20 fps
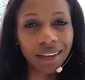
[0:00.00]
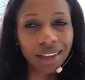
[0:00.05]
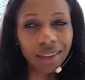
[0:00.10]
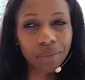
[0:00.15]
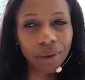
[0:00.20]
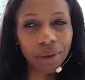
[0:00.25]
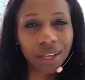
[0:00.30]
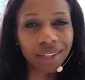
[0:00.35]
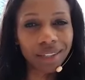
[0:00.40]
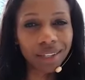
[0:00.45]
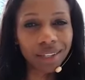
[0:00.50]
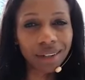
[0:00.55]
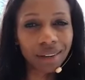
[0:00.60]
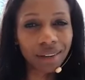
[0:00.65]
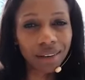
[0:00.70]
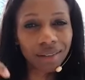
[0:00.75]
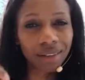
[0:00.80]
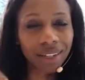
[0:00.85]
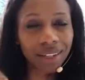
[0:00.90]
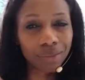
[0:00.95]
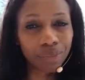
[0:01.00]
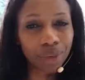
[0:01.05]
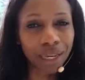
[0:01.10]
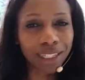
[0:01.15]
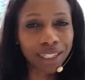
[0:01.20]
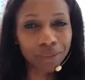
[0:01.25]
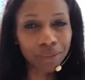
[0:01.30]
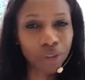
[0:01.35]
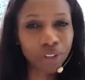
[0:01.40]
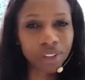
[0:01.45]
The person who is
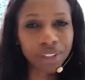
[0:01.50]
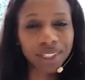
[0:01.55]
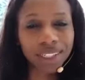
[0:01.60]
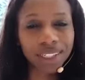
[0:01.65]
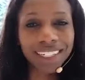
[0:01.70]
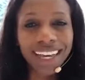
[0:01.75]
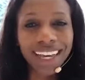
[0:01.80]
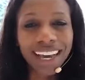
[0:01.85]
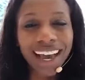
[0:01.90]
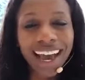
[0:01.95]
being sponsored.